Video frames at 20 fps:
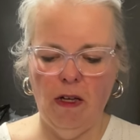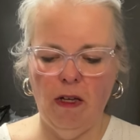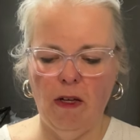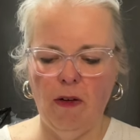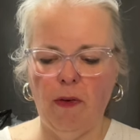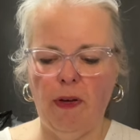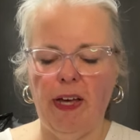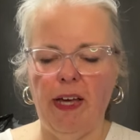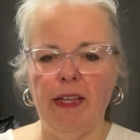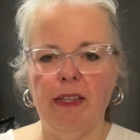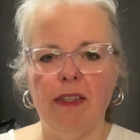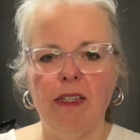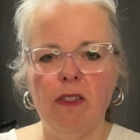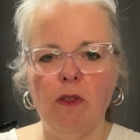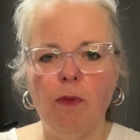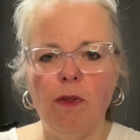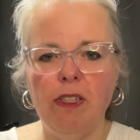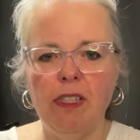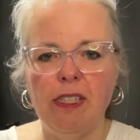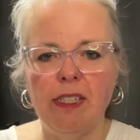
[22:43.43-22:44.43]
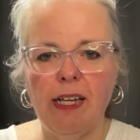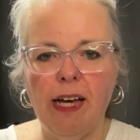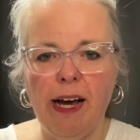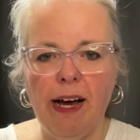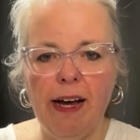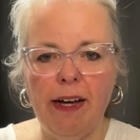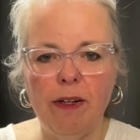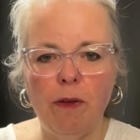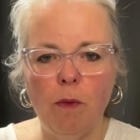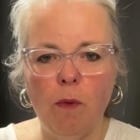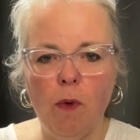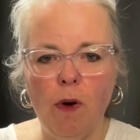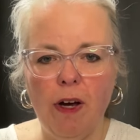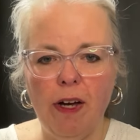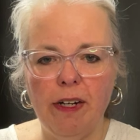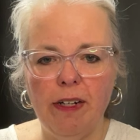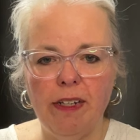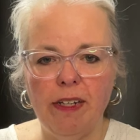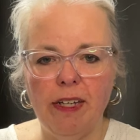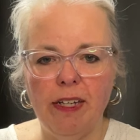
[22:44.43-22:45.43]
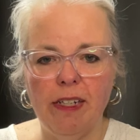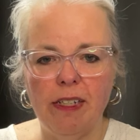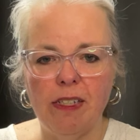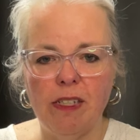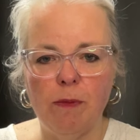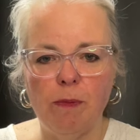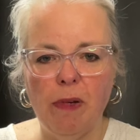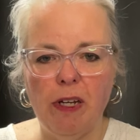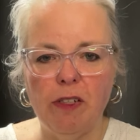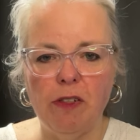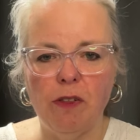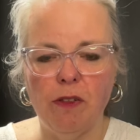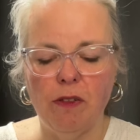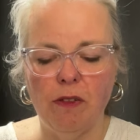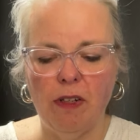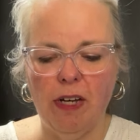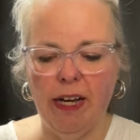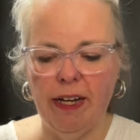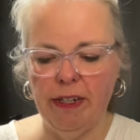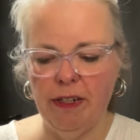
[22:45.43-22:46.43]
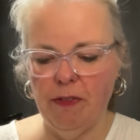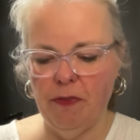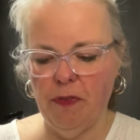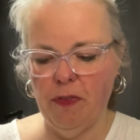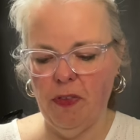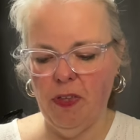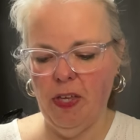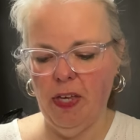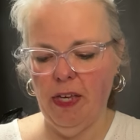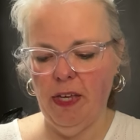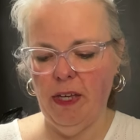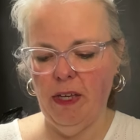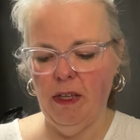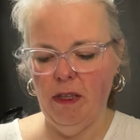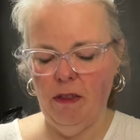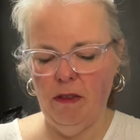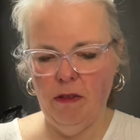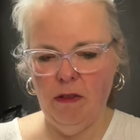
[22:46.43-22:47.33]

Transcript: Okay, this one's got one in a special kind of thing.